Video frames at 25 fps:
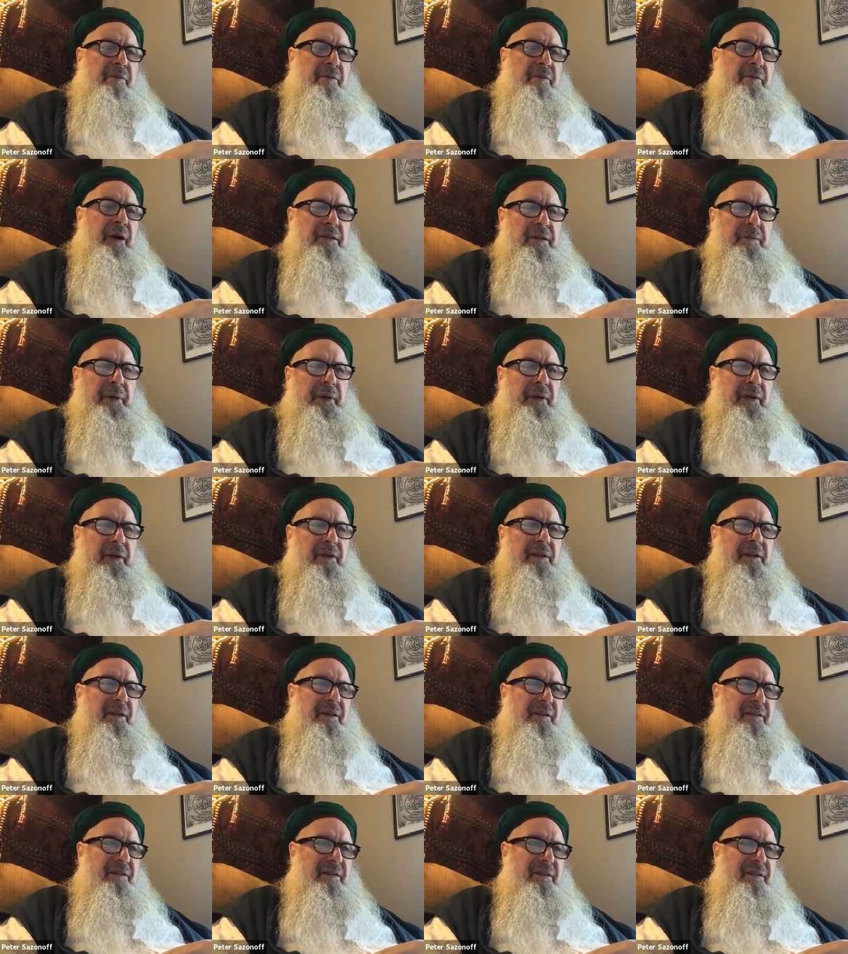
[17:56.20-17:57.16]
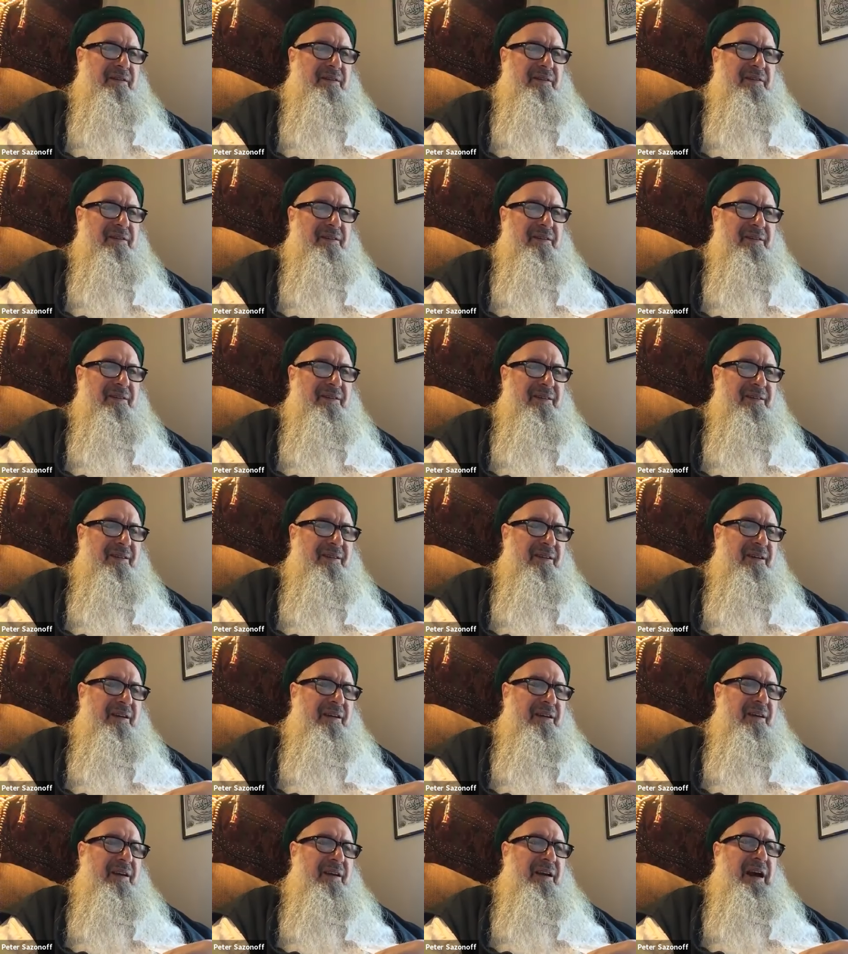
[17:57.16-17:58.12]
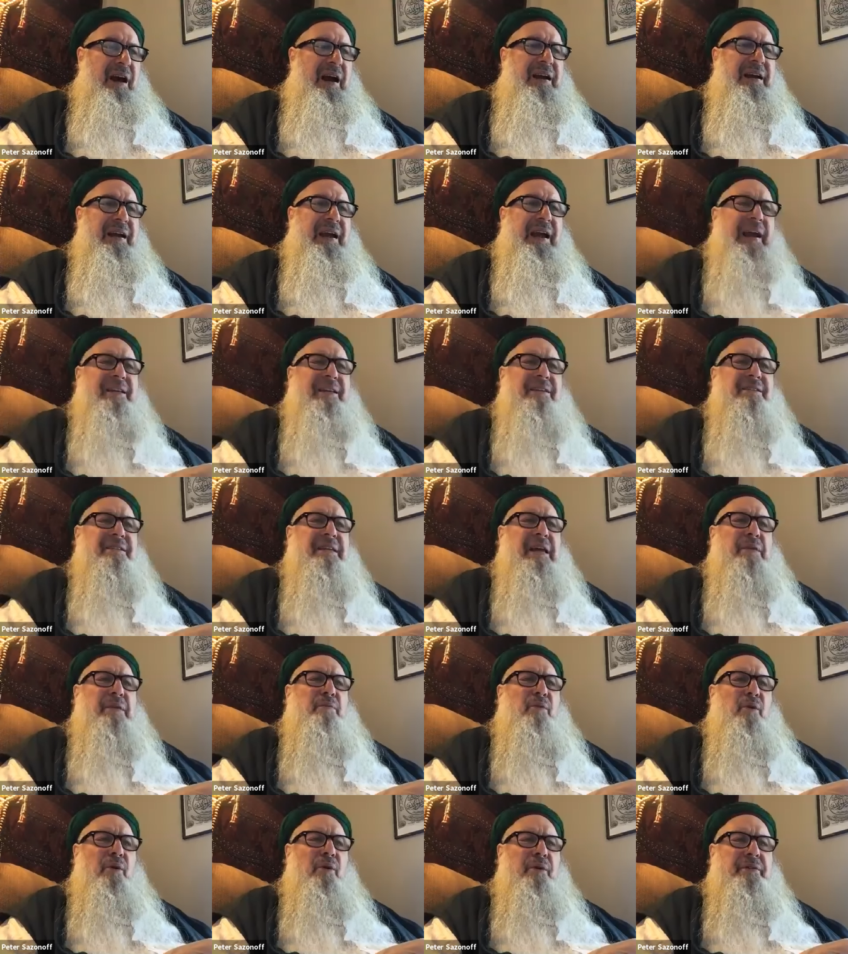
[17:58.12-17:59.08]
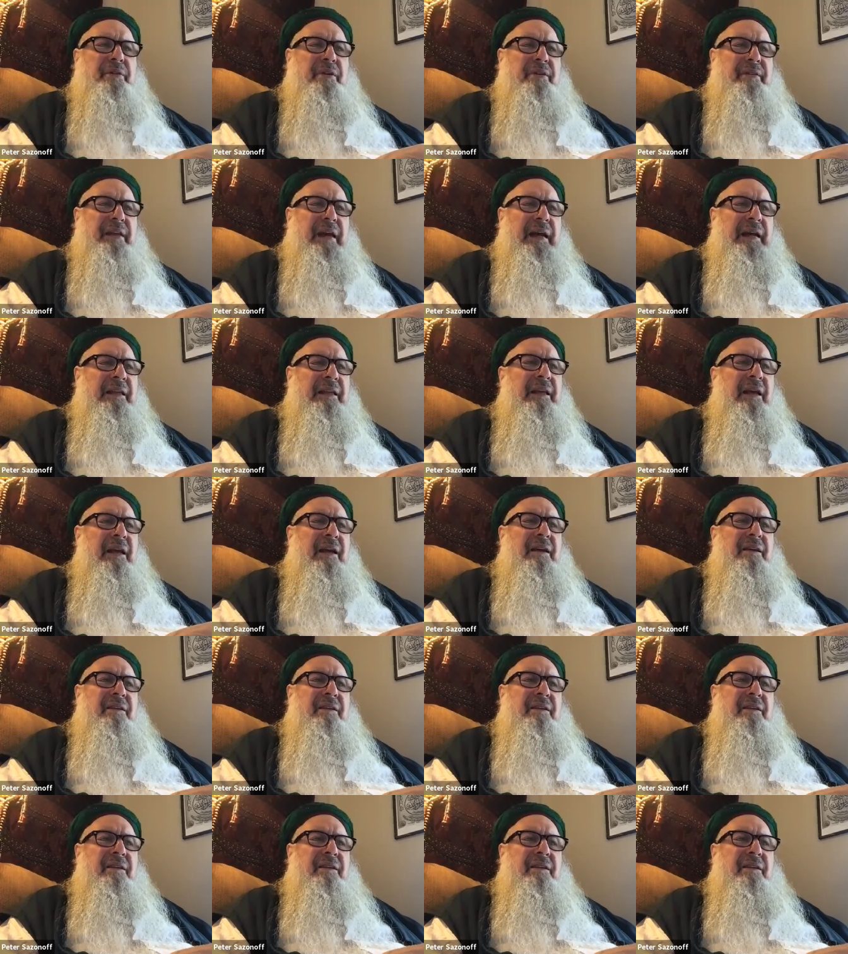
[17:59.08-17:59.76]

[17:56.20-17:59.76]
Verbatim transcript: possibilities. I can't say more than that.